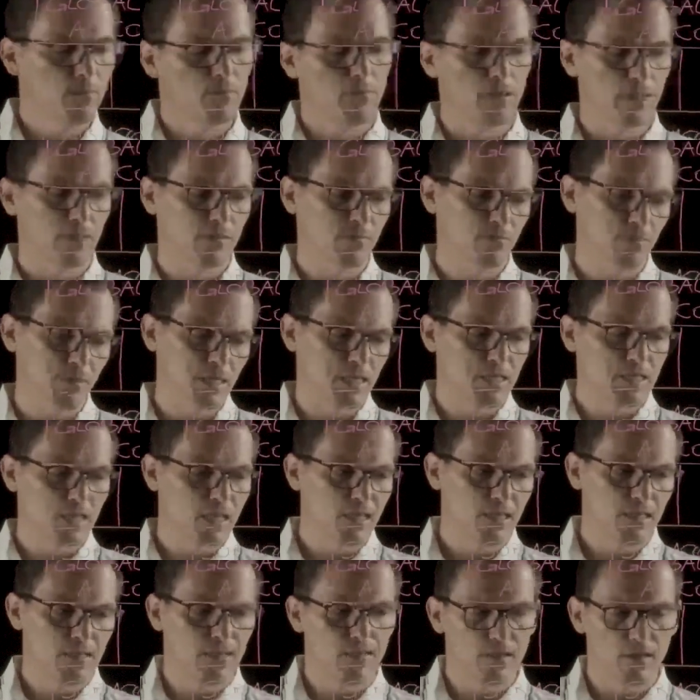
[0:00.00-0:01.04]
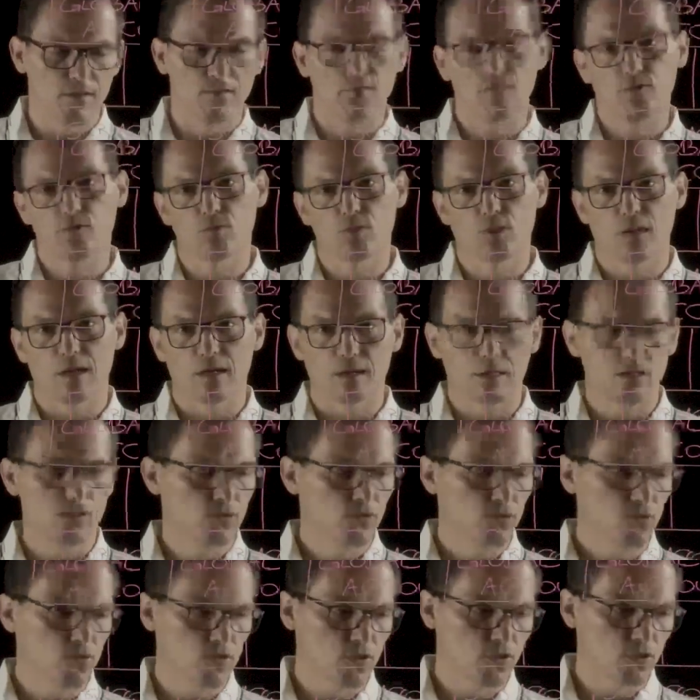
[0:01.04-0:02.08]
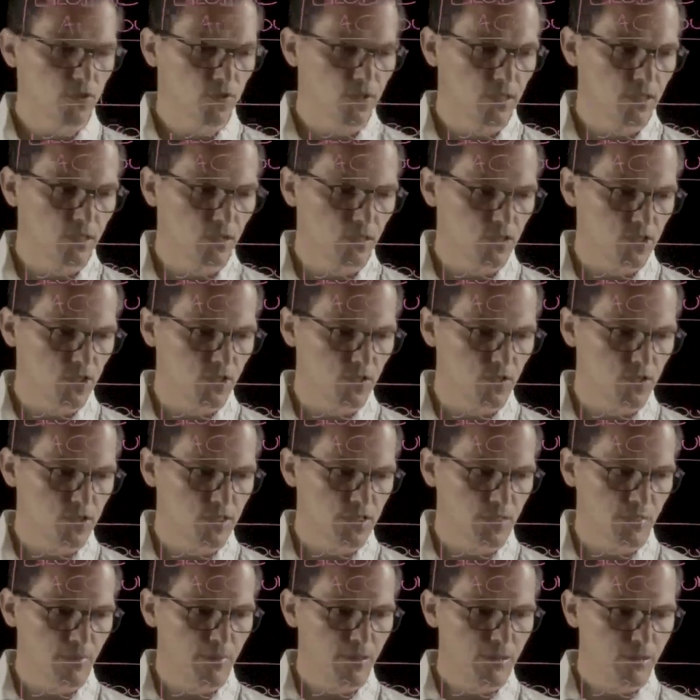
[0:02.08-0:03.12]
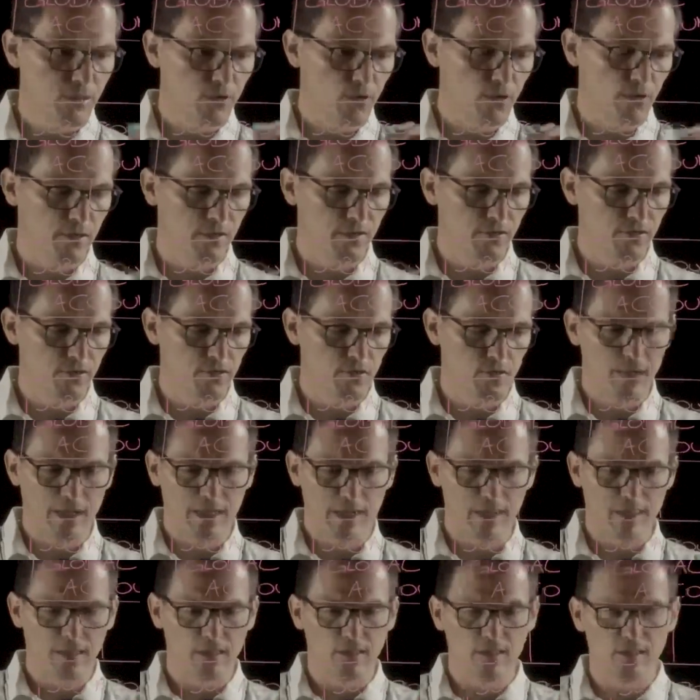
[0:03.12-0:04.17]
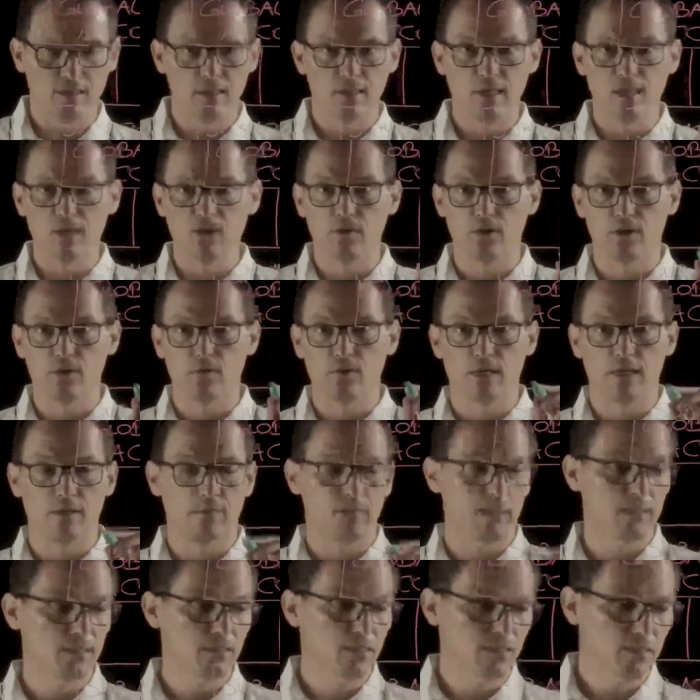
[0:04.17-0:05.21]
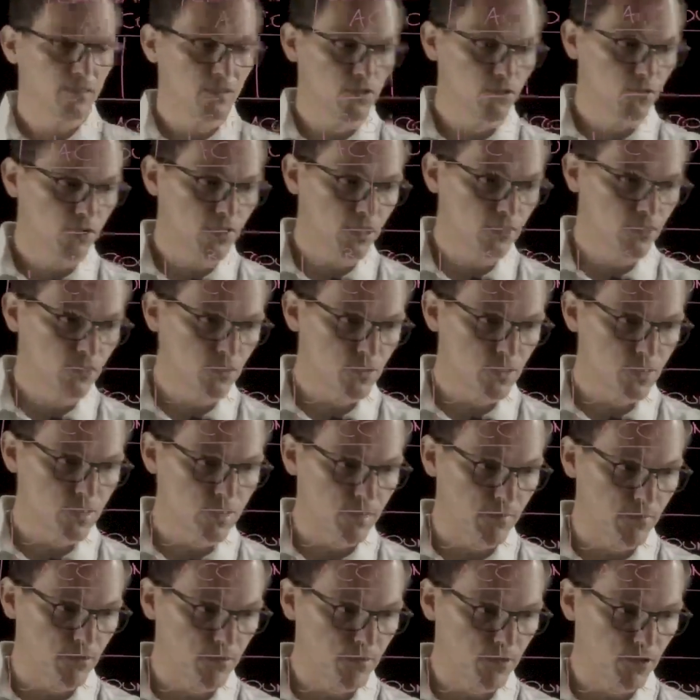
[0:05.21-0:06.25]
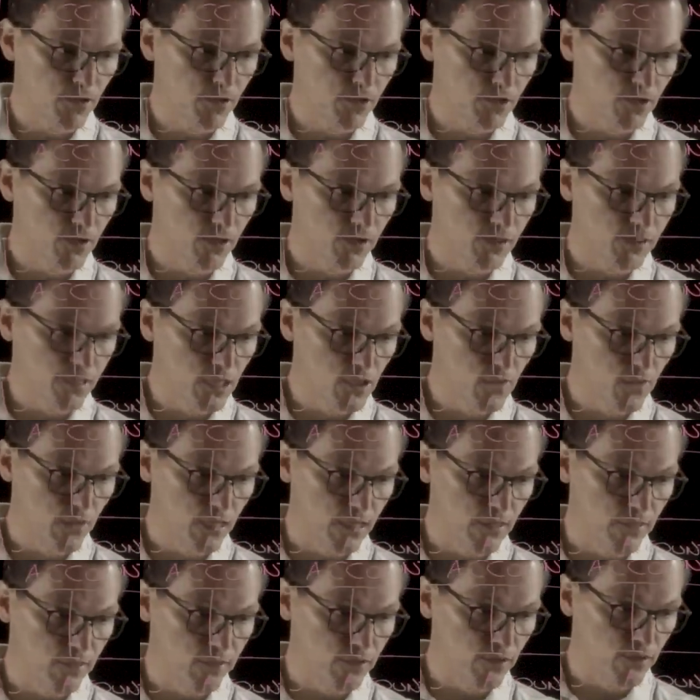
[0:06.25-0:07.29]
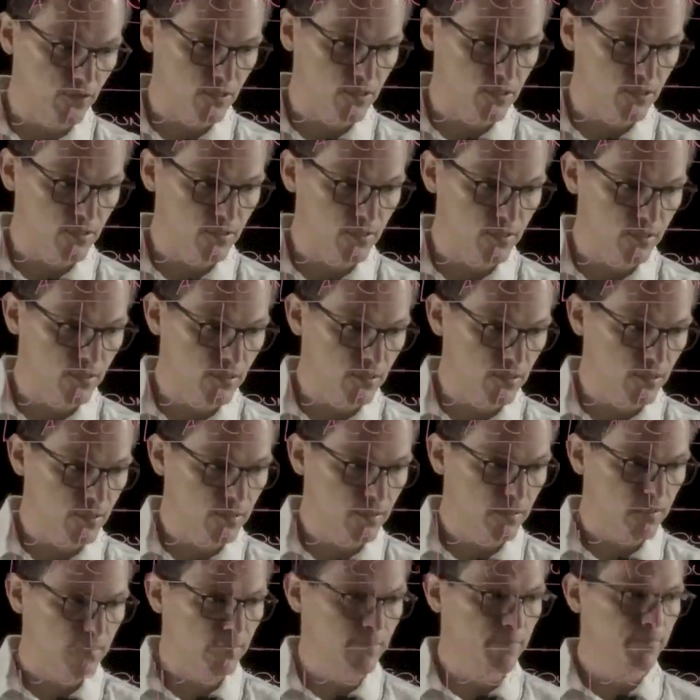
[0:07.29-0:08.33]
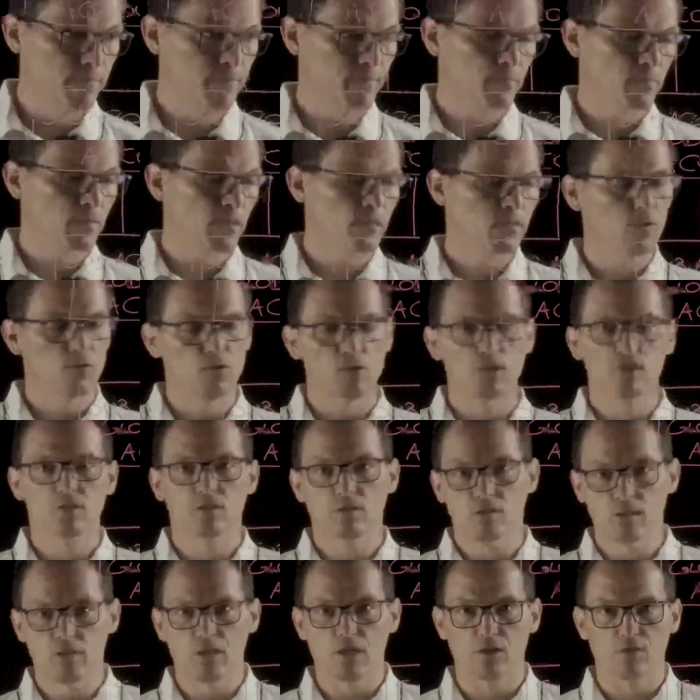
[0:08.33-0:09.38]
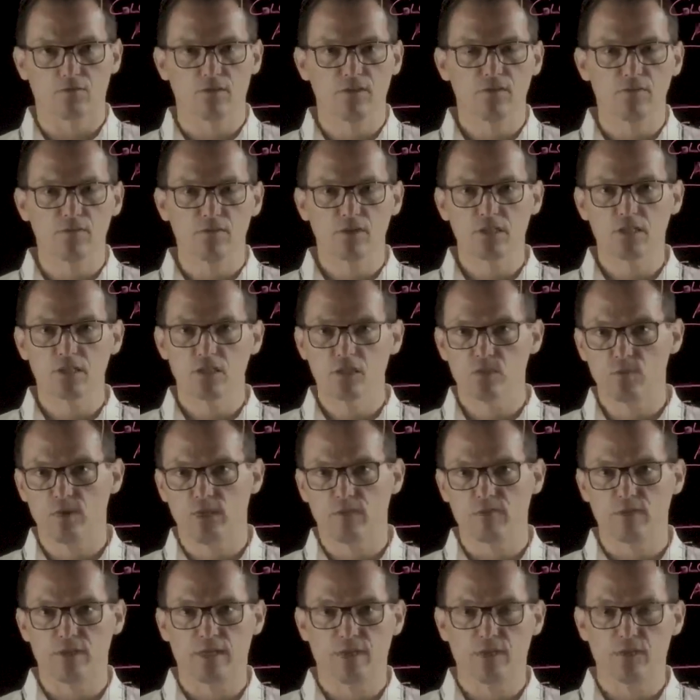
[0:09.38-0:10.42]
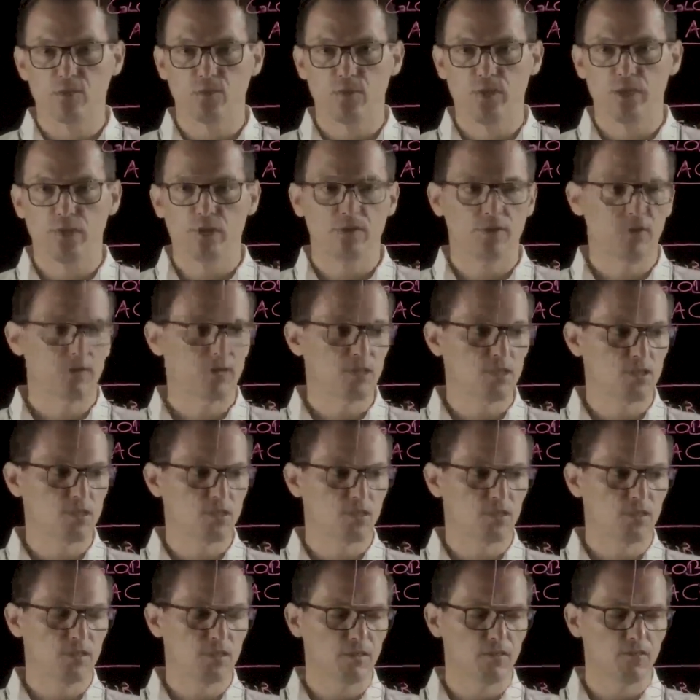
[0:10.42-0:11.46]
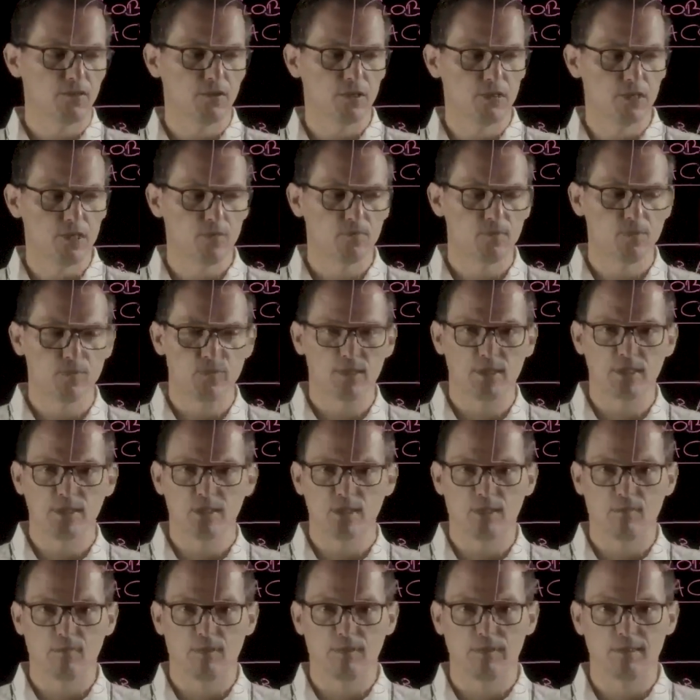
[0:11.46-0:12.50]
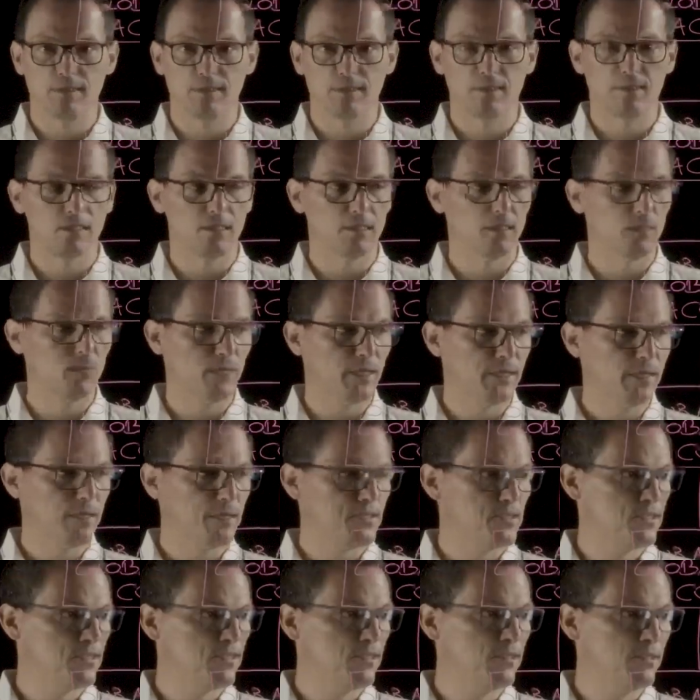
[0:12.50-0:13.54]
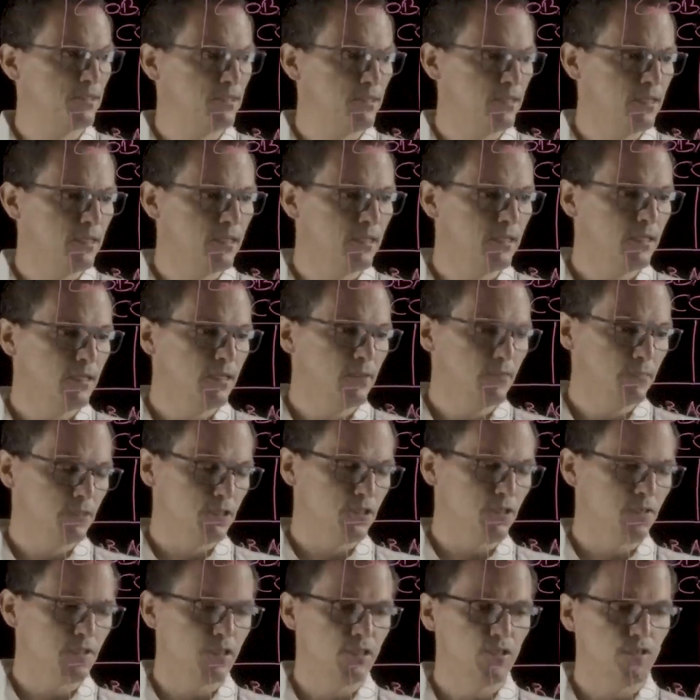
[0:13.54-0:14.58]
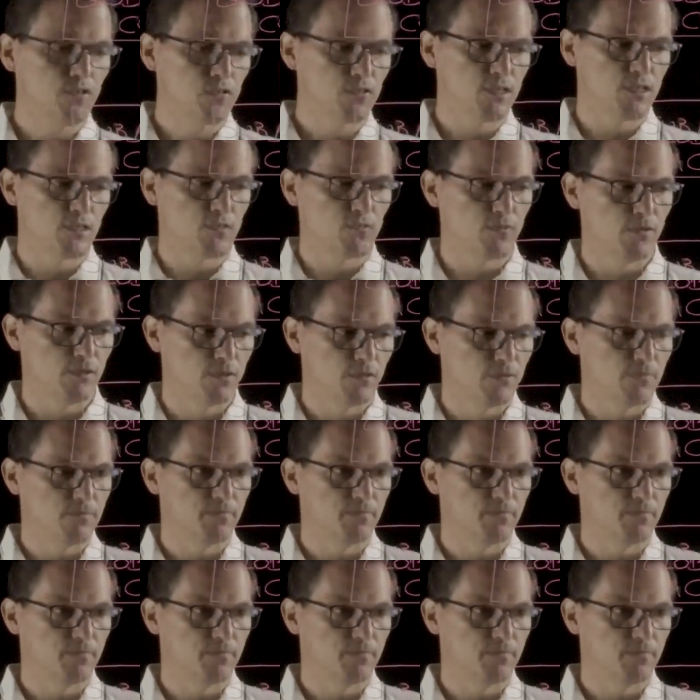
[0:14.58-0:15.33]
But basically, if you would like to do so, you can also use SAML, or if you're running in the Neo environment, you can use the SAML protocol here as well, of course. There is a lot of differences. We have another video on this, on the differences between SAML and OIDC, but you can use this one.